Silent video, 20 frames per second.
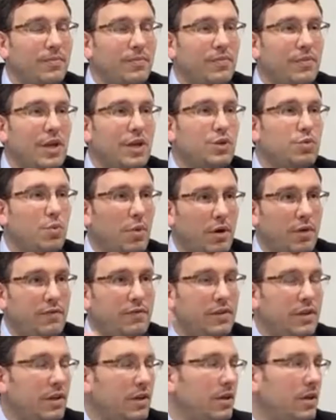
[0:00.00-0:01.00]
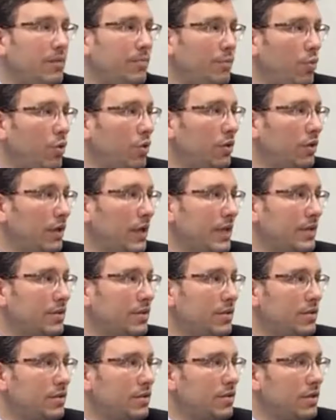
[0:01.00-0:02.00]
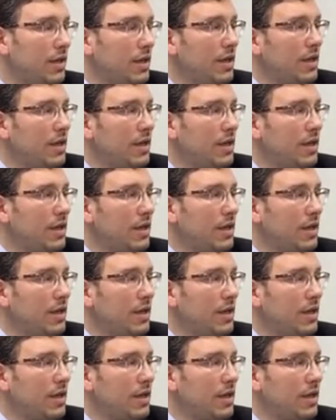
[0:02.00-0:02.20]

That's one of the important lessons,